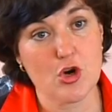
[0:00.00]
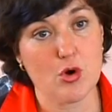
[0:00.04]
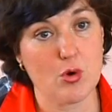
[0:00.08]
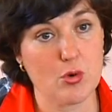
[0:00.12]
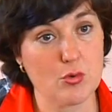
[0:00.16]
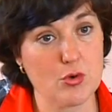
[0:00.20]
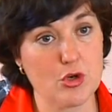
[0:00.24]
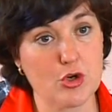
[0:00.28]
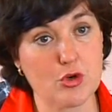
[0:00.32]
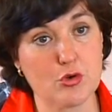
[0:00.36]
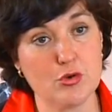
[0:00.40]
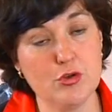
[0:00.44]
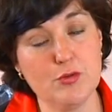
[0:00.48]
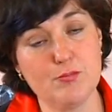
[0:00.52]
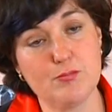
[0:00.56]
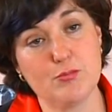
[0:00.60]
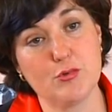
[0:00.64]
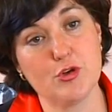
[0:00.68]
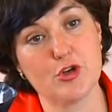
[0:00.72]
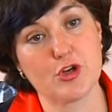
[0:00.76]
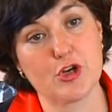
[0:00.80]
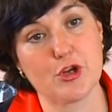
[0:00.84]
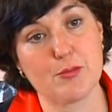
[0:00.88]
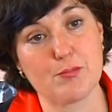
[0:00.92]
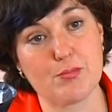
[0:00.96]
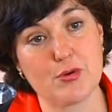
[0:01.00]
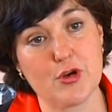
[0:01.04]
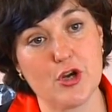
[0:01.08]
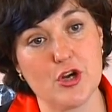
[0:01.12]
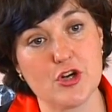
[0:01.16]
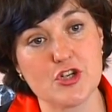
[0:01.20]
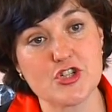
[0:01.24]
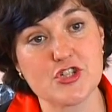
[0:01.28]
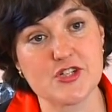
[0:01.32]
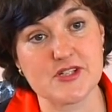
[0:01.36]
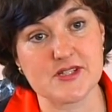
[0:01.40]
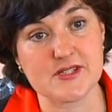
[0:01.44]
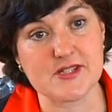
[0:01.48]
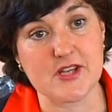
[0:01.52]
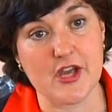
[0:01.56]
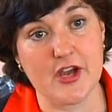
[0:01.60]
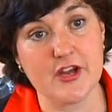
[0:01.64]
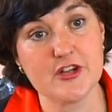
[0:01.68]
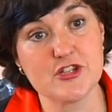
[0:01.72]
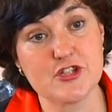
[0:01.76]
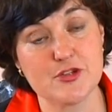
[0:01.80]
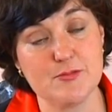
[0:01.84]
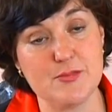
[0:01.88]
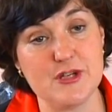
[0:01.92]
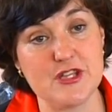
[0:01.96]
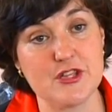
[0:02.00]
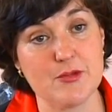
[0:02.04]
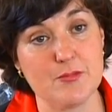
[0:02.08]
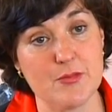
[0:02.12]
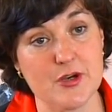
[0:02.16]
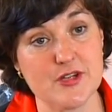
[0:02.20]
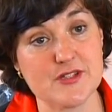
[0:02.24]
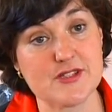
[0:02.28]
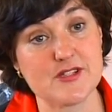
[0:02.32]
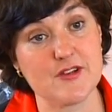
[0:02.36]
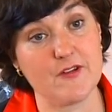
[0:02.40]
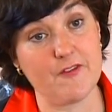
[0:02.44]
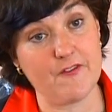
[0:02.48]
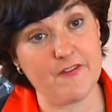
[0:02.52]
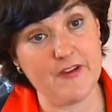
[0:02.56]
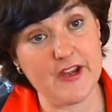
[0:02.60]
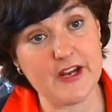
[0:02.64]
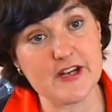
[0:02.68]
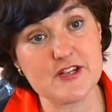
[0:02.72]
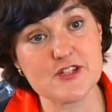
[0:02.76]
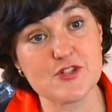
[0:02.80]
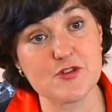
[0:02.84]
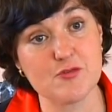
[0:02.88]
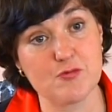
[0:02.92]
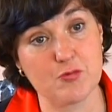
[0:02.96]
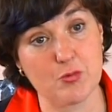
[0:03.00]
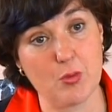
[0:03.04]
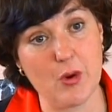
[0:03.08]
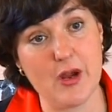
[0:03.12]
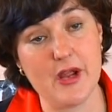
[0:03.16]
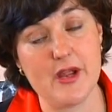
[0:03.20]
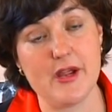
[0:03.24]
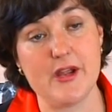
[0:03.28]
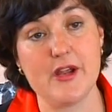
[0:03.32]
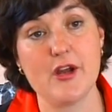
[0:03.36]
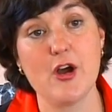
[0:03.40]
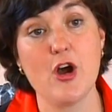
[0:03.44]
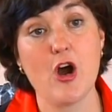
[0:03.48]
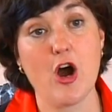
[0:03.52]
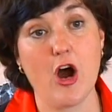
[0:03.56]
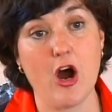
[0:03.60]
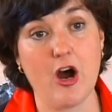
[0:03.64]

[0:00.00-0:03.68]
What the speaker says: or a group work approach is going to be the most effective way